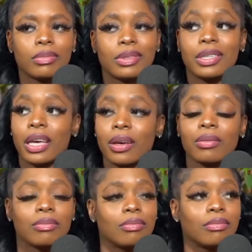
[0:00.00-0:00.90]

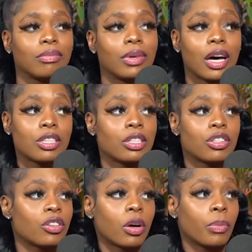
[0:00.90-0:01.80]
damn, I should have
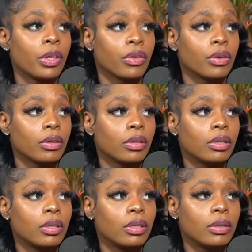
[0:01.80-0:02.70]
just took a breather.
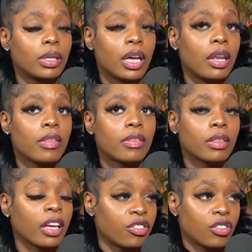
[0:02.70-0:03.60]
Yeah. And it's
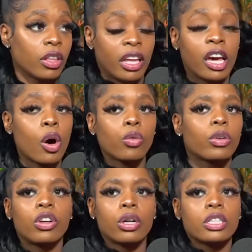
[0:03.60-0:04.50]
like, it goes
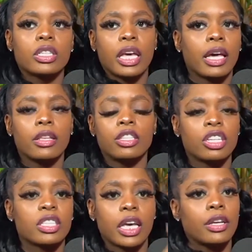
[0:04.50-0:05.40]
with her just saying,
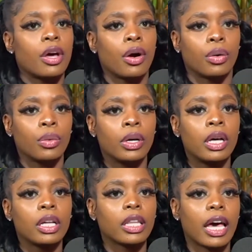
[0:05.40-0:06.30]
just say no.
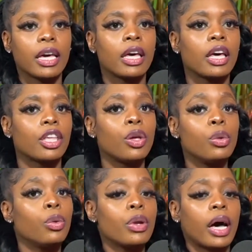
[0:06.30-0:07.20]
Like you
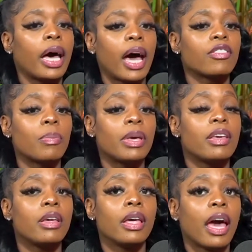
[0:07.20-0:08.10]
do not have to
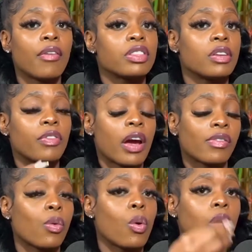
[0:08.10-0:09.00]
be everything for
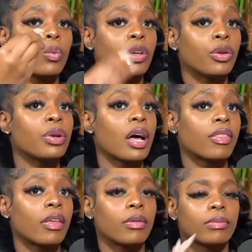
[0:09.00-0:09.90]
everyone when you're not
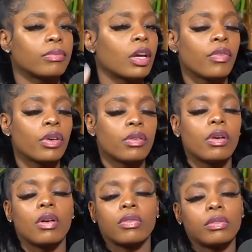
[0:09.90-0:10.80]
there for
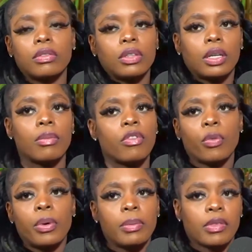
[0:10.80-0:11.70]
yourself. Shit, I'm just
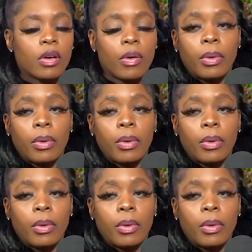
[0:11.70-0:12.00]
myself. I'm like,